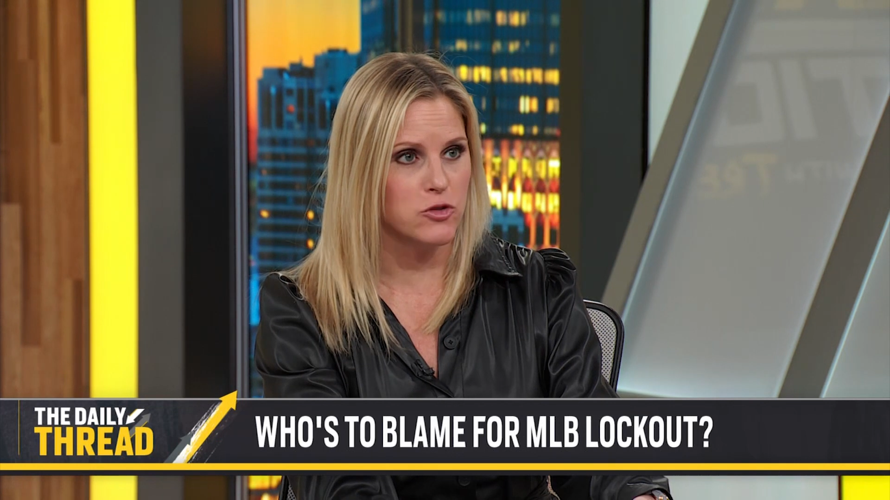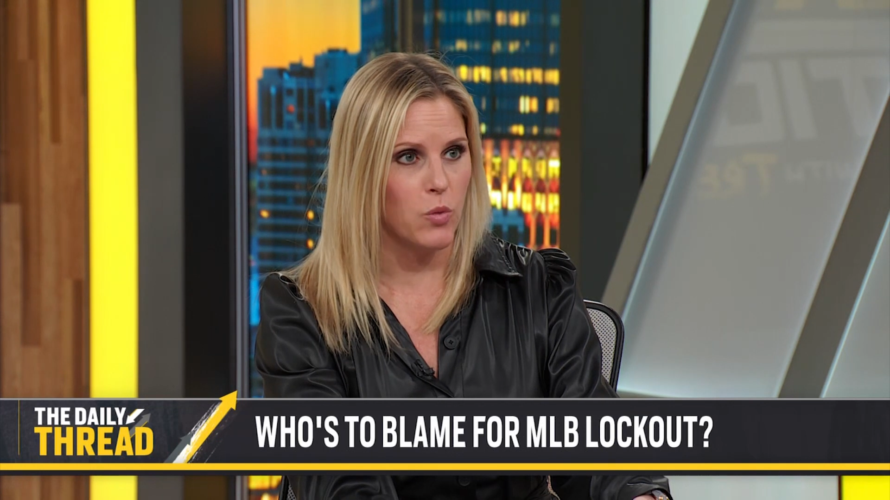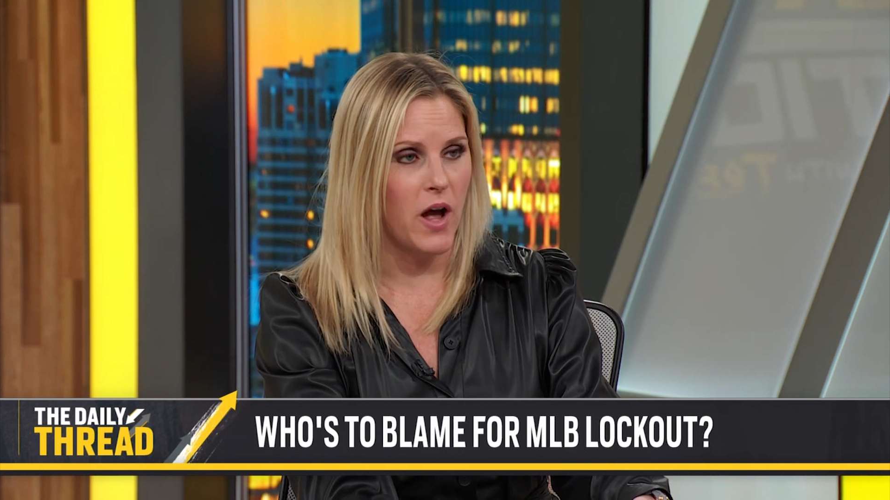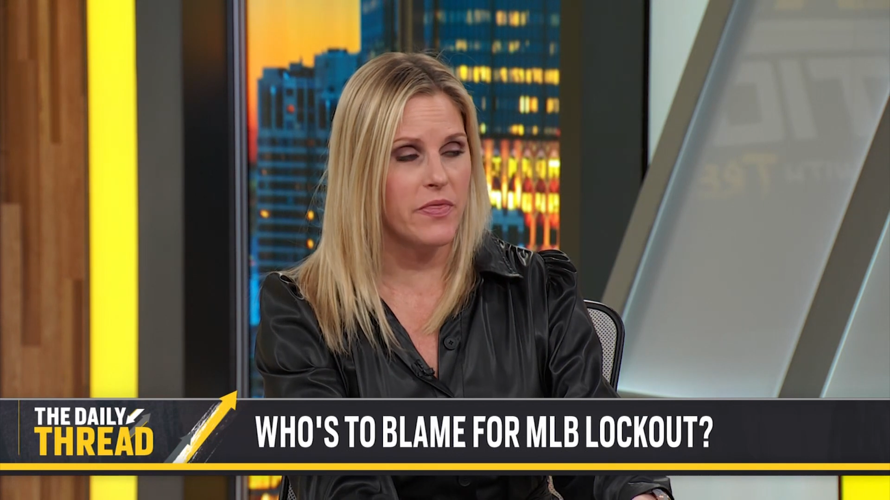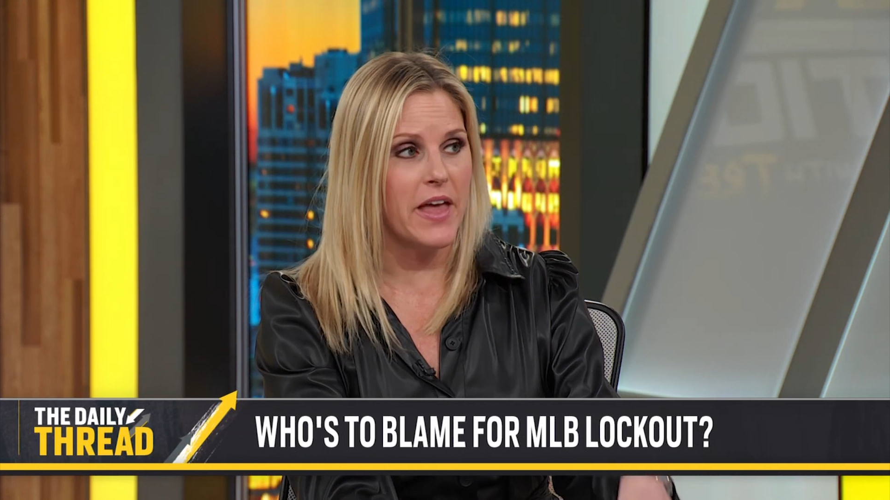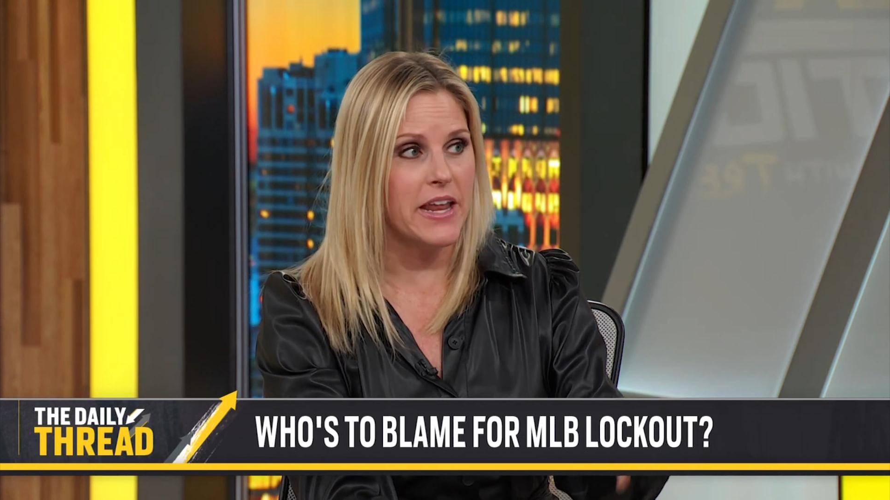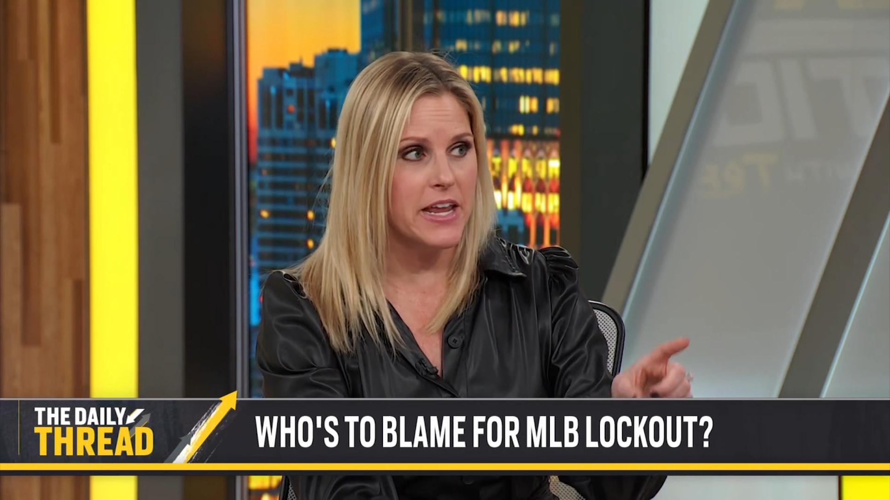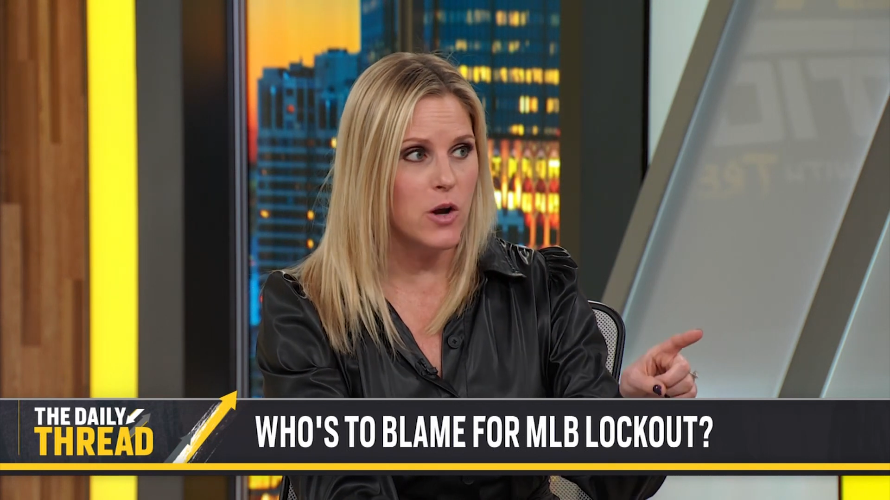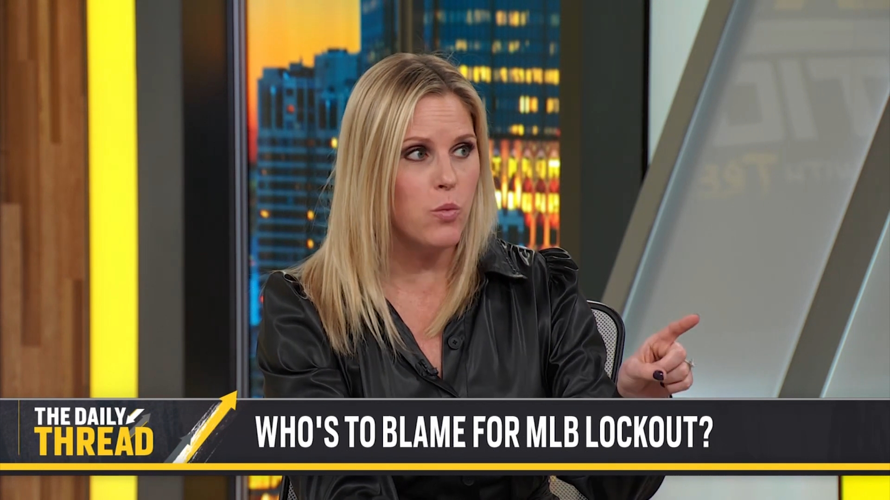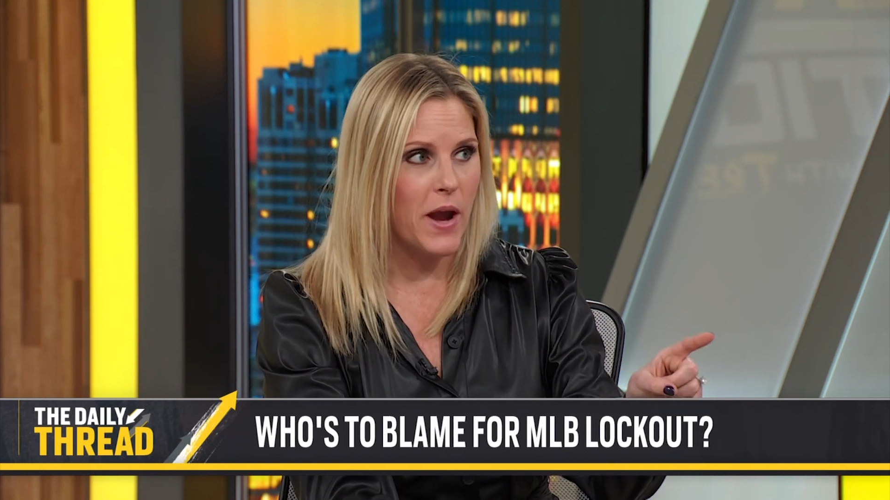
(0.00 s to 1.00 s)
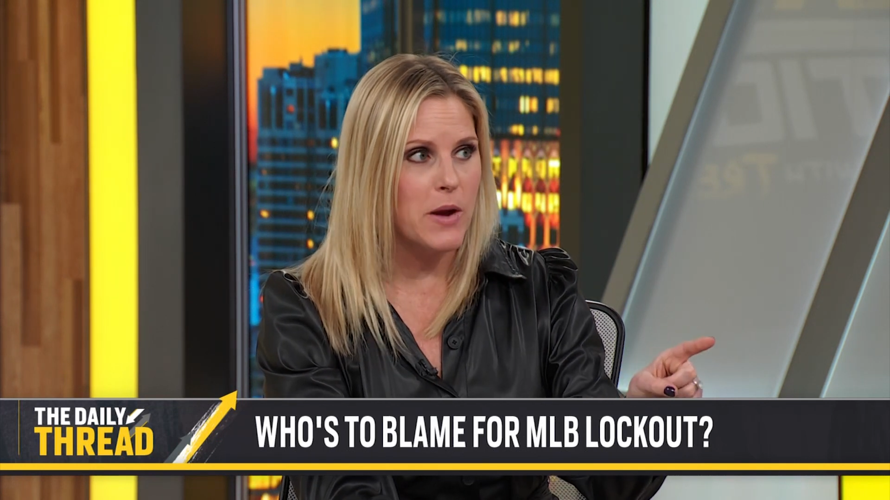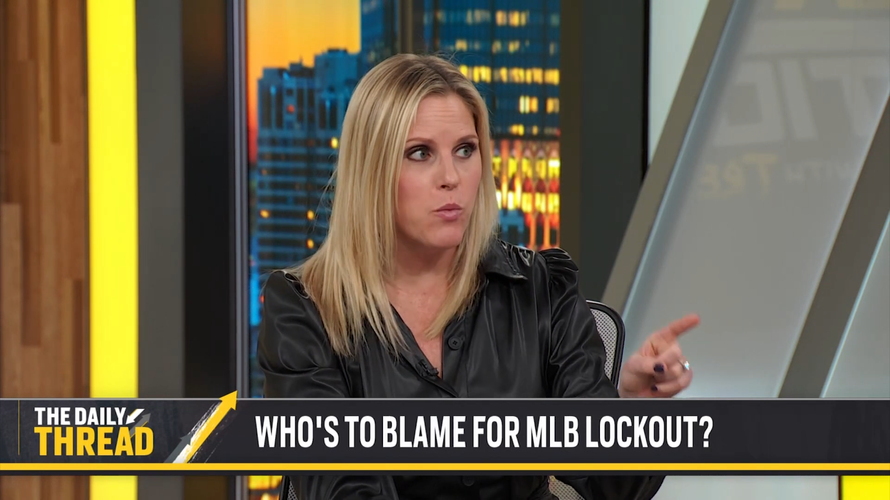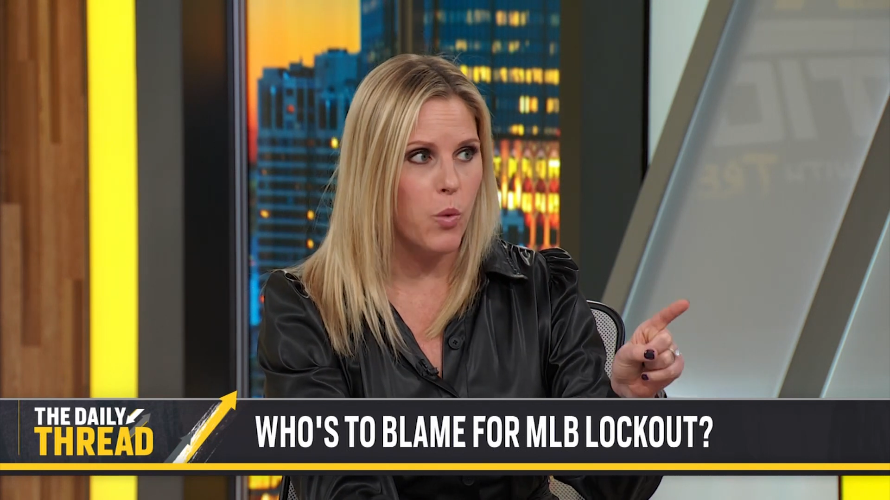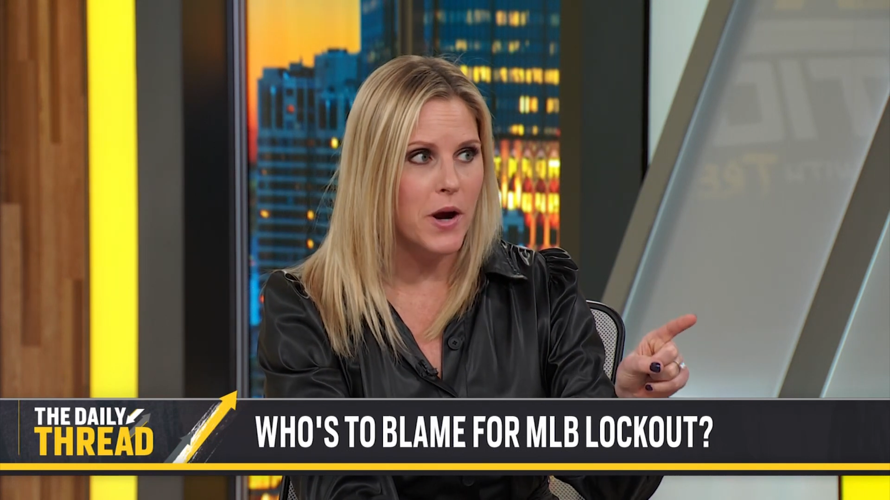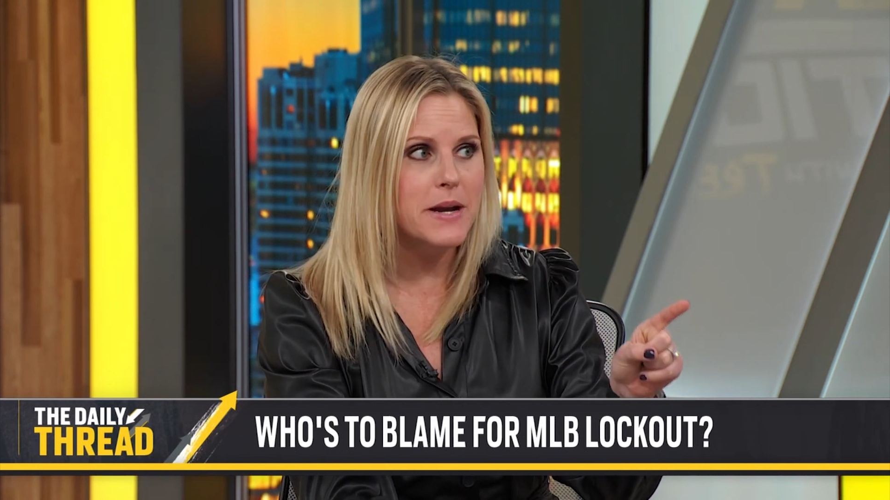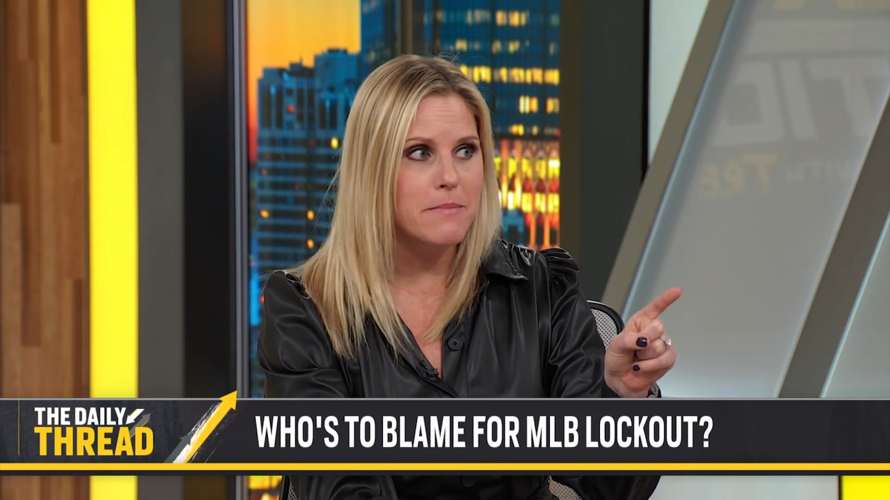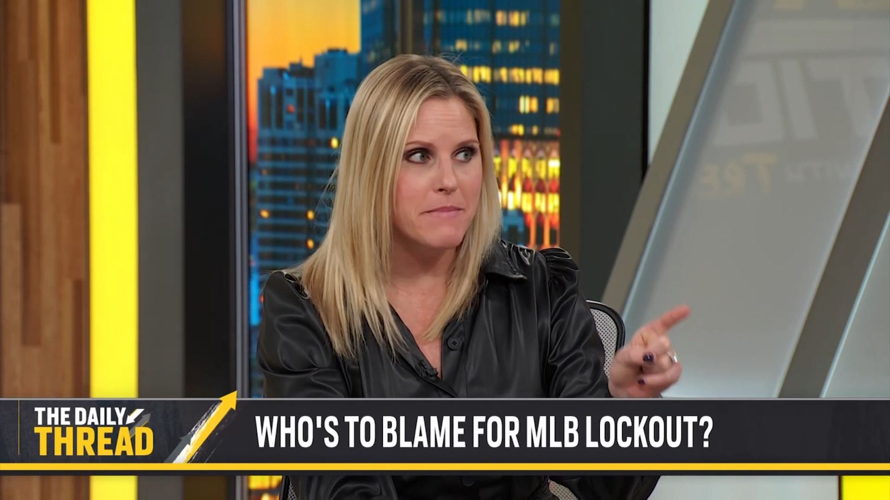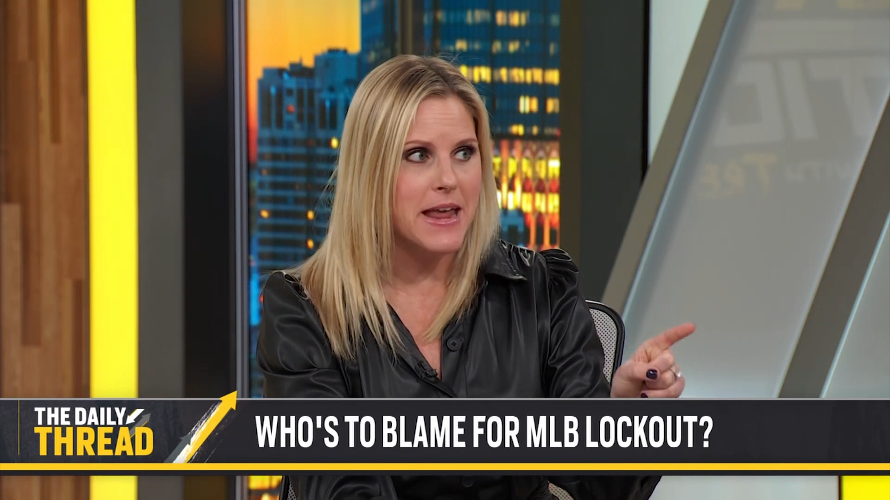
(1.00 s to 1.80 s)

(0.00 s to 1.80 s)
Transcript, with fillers: want that in a way would